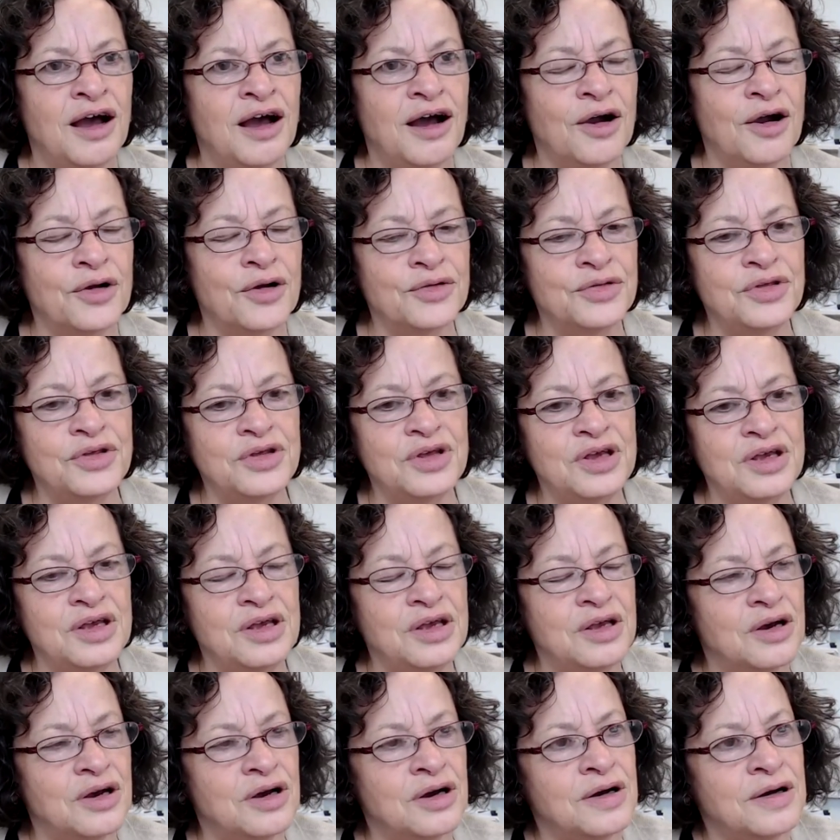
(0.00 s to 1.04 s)
are
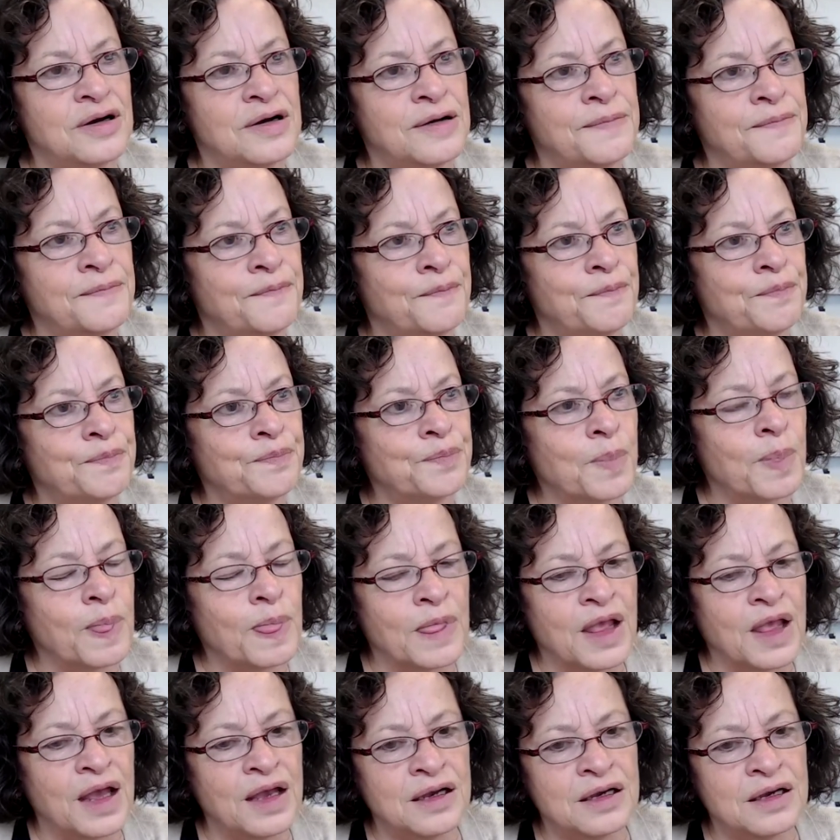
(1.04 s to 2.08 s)
the
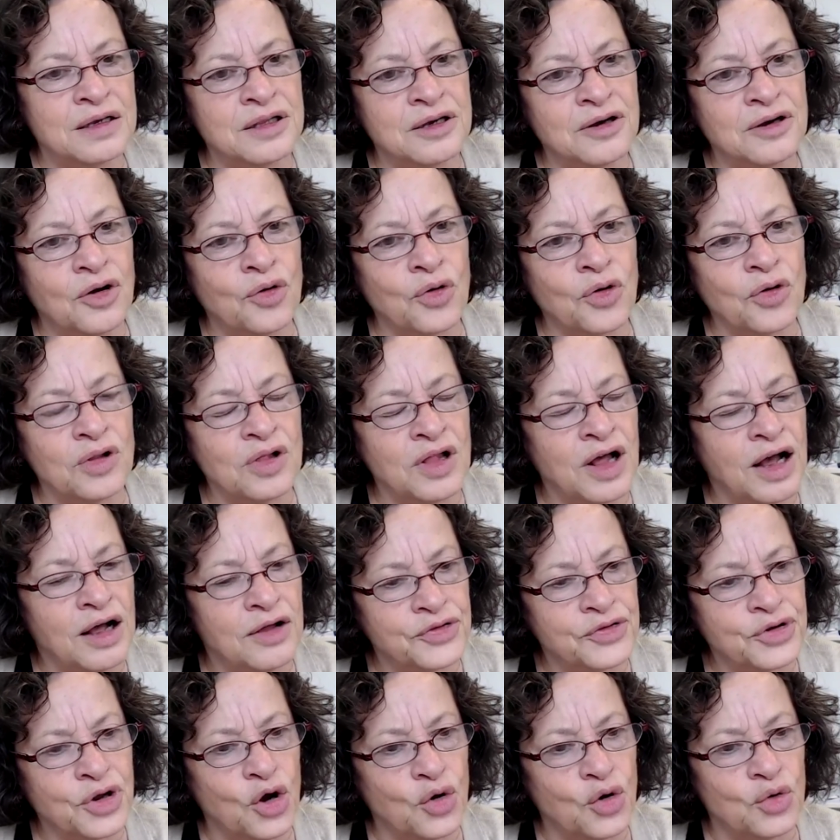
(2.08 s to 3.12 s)
oral
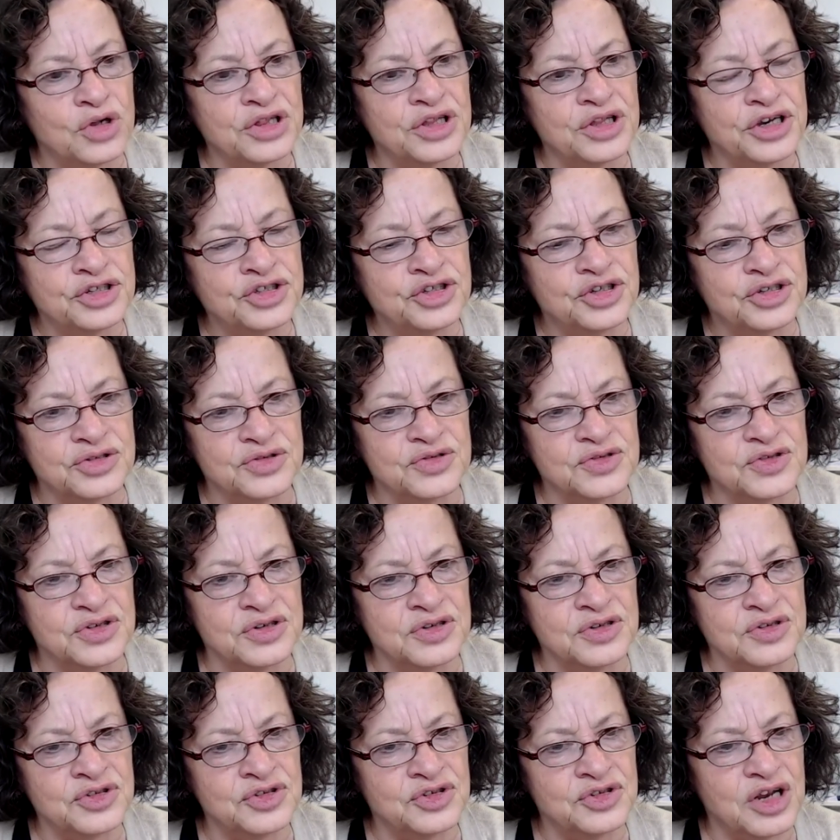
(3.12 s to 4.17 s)
health coalitions in
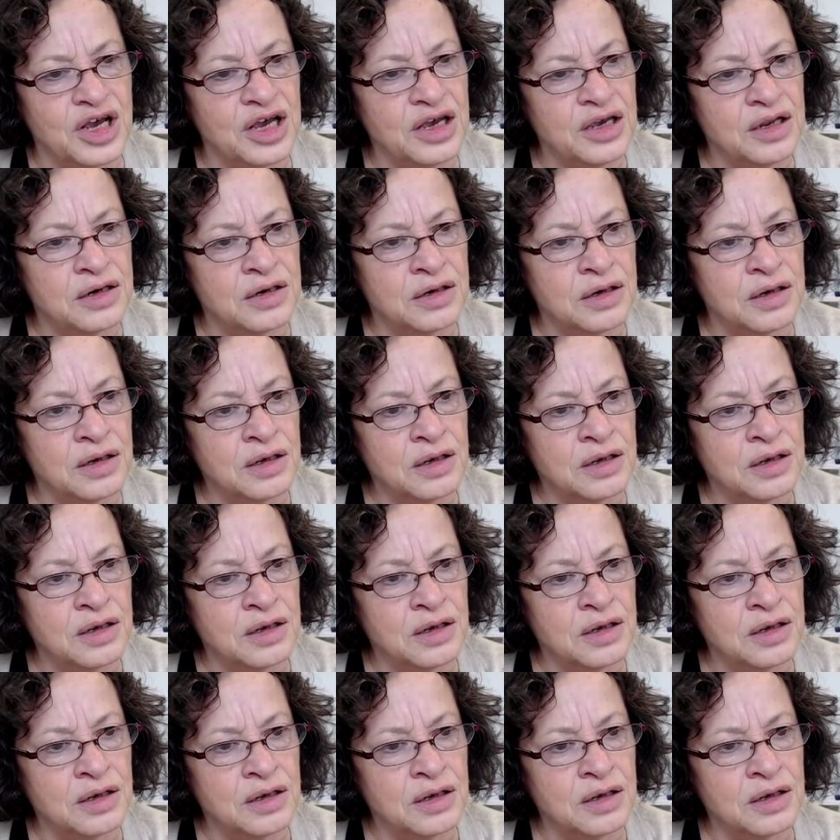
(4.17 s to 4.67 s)
a state.